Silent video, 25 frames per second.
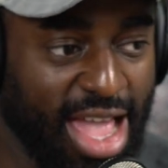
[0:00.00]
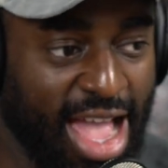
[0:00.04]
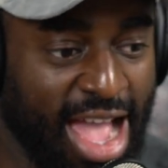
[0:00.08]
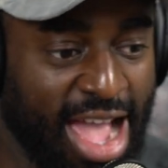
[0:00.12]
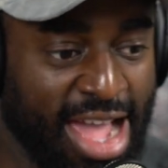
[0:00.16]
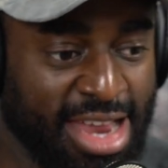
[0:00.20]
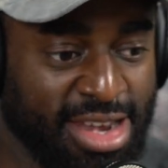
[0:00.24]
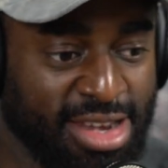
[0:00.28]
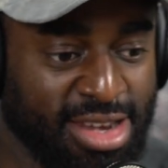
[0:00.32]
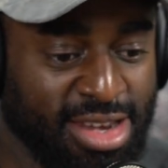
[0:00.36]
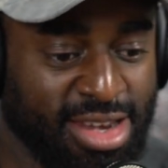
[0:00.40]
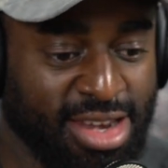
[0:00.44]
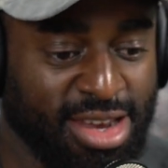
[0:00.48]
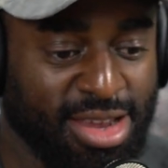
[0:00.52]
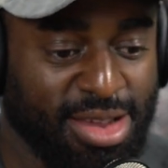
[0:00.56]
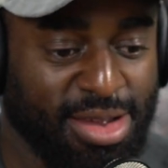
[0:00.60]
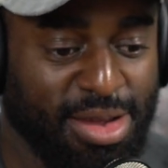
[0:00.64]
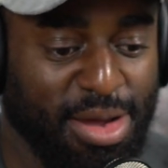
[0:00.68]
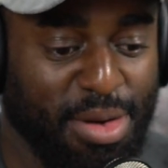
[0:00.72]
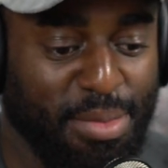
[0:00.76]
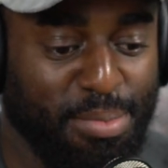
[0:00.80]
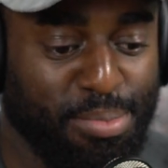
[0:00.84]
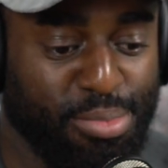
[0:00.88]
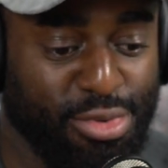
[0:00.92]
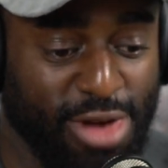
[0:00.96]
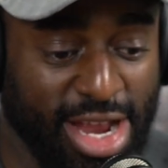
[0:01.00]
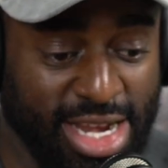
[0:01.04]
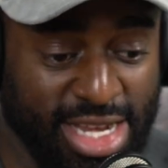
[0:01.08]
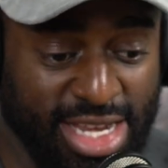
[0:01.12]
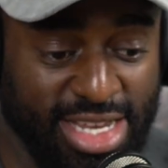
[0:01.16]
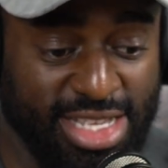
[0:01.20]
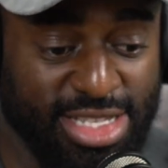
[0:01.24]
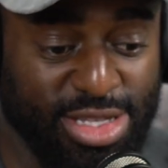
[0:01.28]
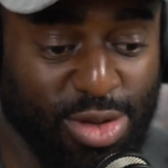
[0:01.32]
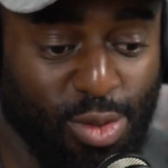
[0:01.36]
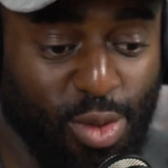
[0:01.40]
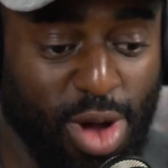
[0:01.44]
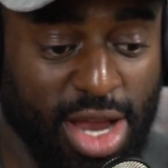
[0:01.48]
and
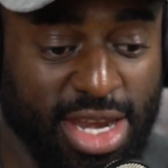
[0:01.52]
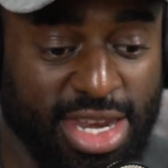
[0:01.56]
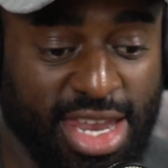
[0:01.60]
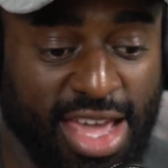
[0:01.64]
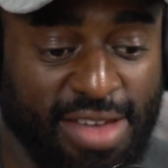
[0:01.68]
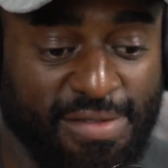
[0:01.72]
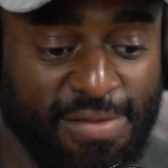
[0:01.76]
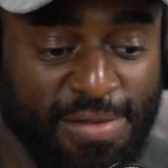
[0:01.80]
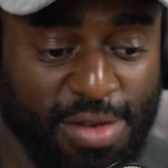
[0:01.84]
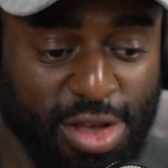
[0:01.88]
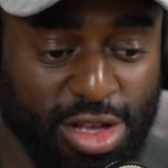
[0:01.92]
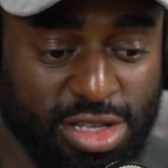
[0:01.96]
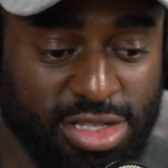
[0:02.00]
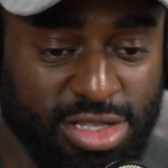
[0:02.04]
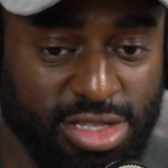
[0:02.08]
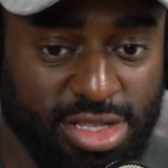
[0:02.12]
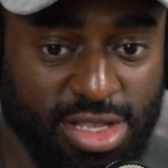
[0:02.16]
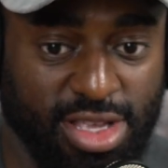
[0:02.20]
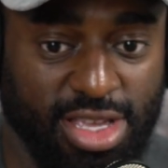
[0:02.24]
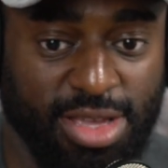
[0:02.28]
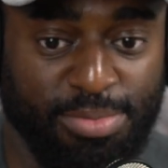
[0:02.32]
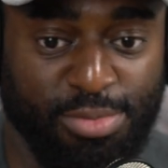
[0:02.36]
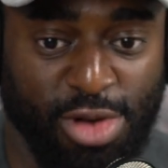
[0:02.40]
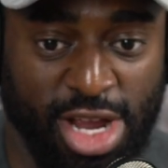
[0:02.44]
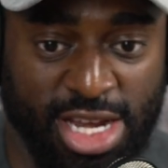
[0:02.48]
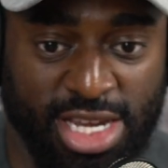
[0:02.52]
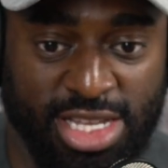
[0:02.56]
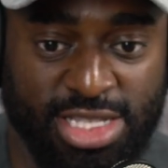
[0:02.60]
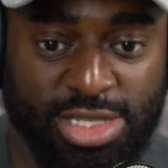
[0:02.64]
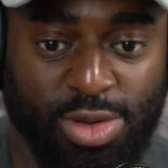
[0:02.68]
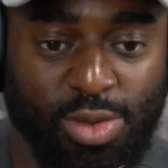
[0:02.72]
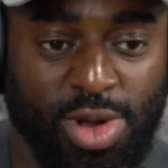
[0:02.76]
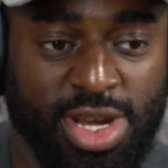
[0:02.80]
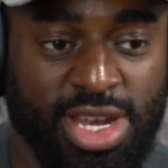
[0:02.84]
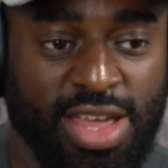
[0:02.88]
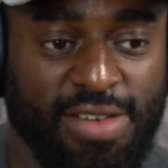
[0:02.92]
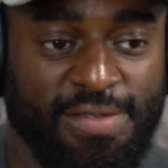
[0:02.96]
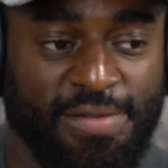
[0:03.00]
Bradley's the one that
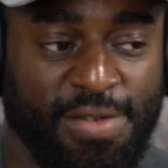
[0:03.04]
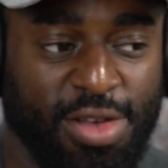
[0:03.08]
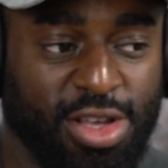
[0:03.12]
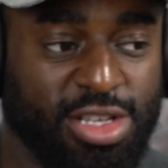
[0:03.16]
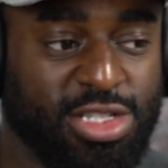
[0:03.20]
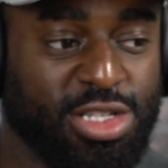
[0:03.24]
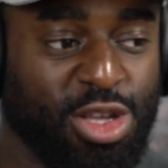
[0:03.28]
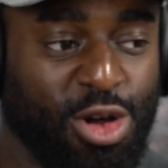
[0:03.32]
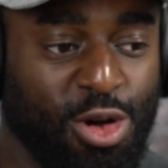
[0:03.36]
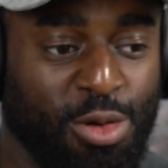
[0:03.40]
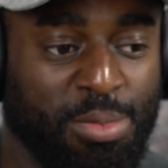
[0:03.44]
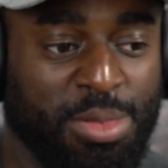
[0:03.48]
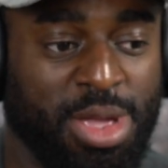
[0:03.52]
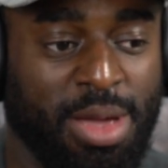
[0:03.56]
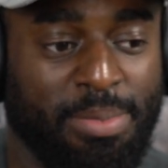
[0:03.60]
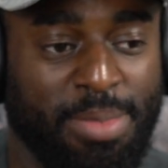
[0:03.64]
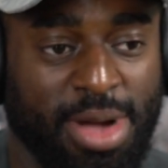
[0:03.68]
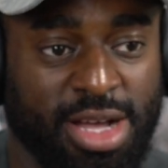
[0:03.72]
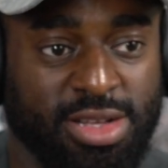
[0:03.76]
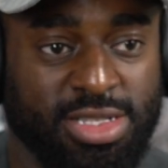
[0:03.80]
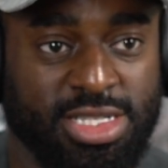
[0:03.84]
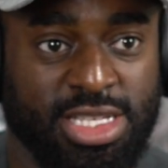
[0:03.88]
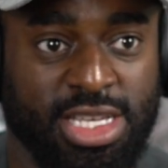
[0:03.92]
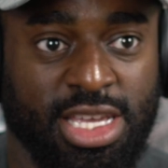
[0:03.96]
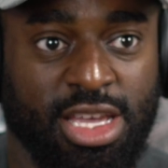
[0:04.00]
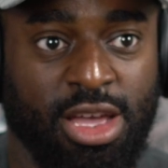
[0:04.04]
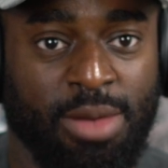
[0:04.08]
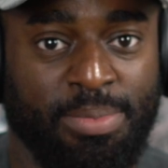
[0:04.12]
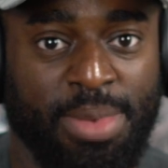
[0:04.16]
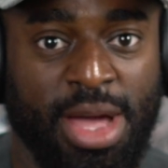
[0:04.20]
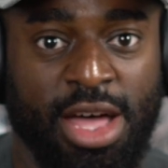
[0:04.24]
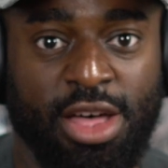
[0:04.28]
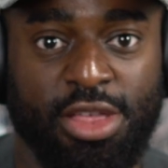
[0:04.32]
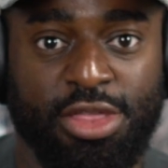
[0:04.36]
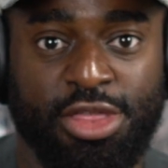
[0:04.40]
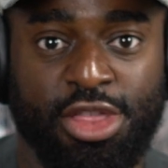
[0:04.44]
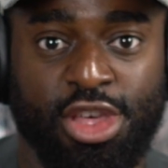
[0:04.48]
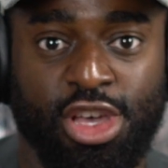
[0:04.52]
first told me about it,
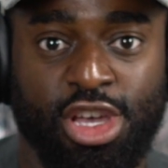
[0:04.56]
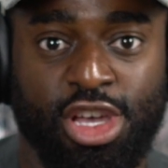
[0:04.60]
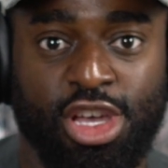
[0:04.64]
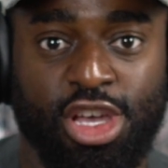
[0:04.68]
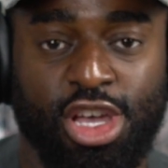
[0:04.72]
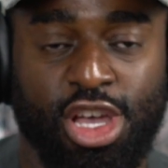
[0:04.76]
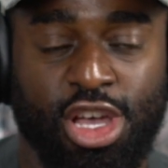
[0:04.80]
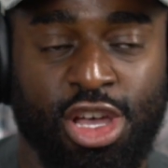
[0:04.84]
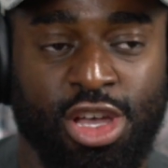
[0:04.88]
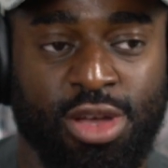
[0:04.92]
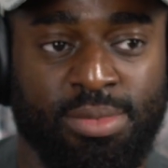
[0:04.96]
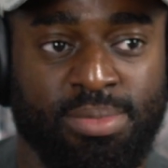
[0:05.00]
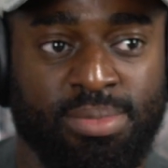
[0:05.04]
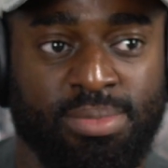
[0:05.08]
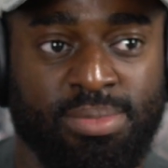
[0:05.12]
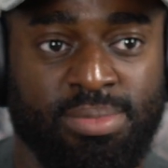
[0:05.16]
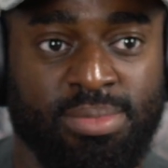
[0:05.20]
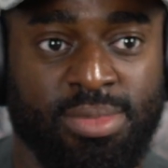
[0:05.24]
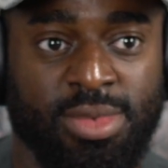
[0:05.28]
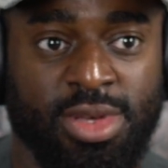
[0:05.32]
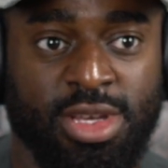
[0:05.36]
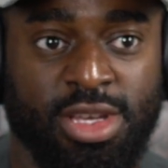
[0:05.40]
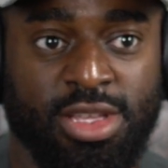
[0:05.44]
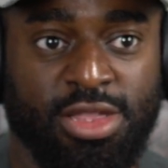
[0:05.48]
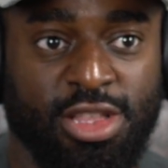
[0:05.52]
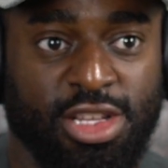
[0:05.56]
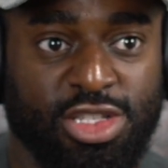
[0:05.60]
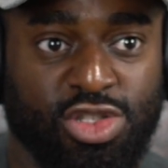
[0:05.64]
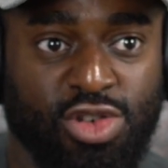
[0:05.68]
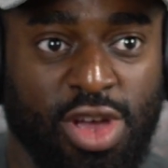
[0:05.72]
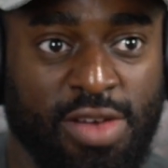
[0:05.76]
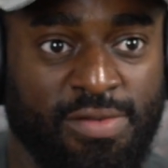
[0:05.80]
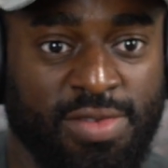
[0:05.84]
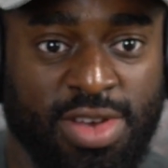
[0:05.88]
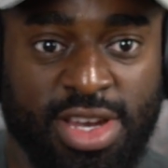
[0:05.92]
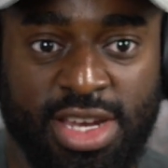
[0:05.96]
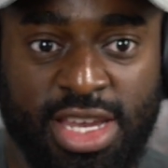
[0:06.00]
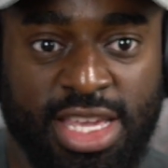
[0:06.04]
about the
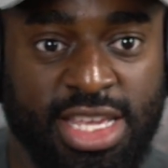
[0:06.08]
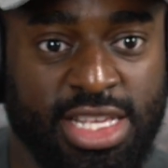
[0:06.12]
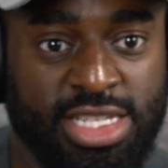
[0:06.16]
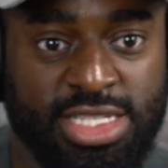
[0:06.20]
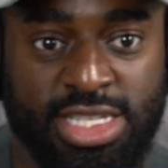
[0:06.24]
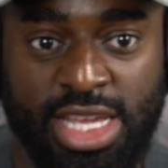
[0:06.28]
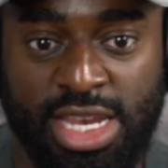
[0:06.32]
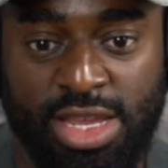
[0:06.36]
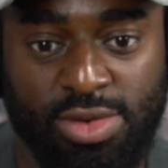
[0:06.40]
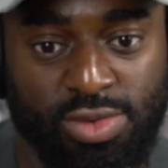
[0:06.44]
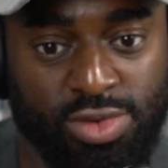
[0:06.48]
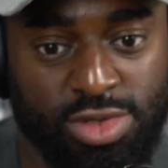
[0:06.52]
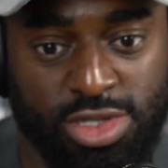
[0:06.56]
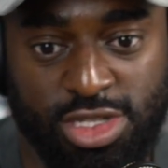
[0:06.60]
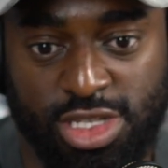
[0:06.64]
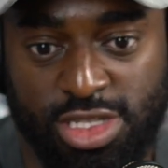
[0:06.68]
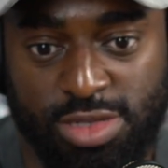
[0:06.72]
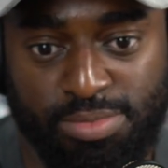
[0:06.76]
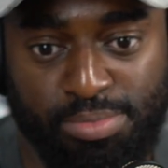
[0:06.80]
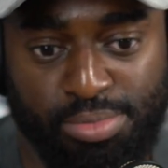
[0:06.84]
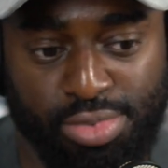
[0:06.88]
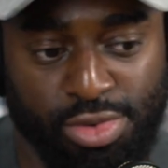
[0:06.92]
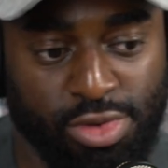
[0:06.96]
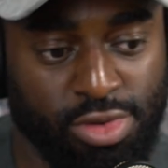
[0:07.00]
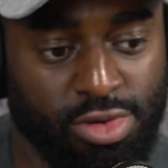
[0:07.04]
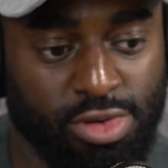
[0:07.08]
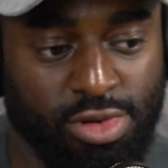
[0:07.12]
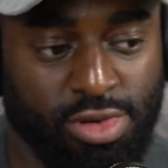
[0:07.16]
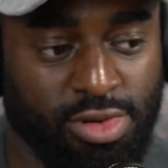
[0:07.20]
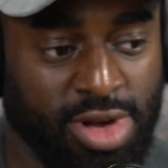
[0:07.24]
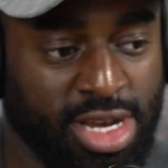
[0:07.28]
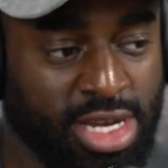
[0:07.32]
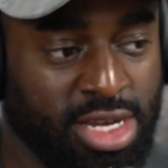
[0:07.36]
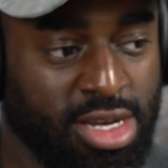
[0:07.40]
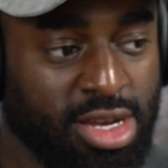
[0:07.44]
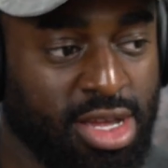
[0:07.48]
travel, and he said it was just brutal.